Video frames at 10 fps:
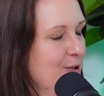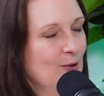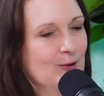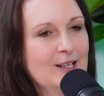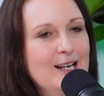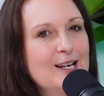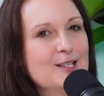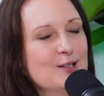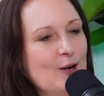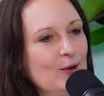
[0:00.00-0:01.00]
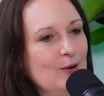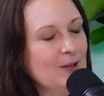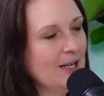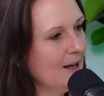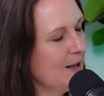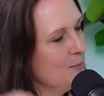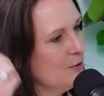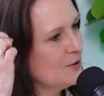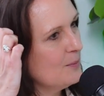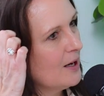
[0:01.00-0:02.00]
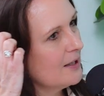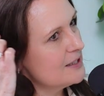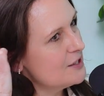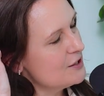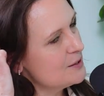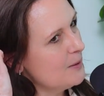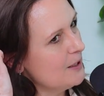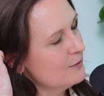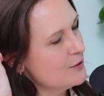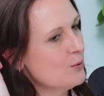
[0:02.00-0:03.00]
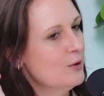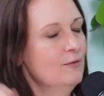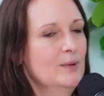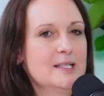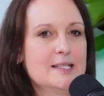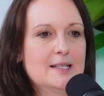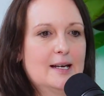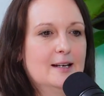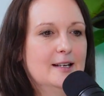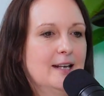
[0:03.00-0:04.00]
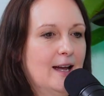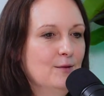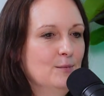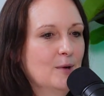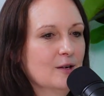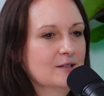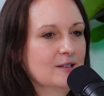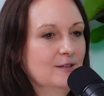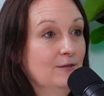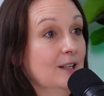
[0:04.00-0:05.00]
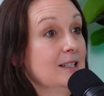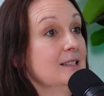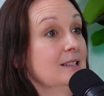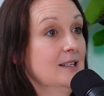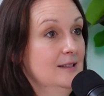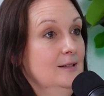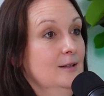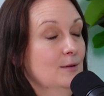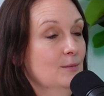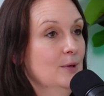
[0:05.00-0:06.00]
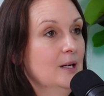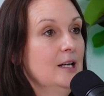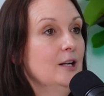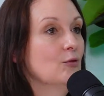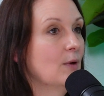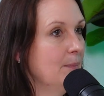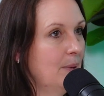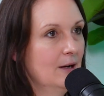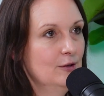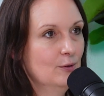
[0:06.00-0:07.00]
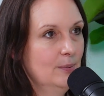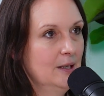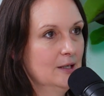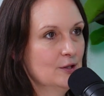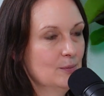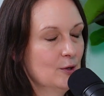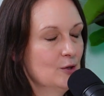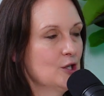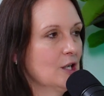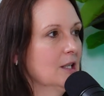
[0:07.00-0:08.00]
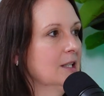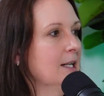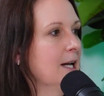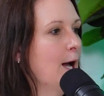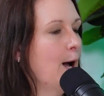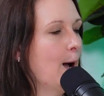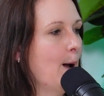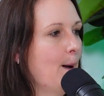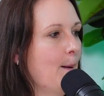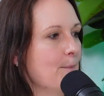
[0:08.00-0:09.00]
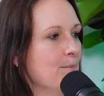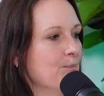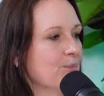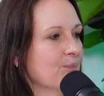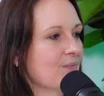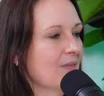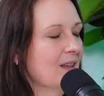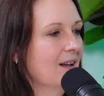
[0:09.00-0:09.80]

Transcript: Sure. So, I moved to Mark. It's just been over 12 months now. Mark's a fantastic company, great pan-European exposure. We've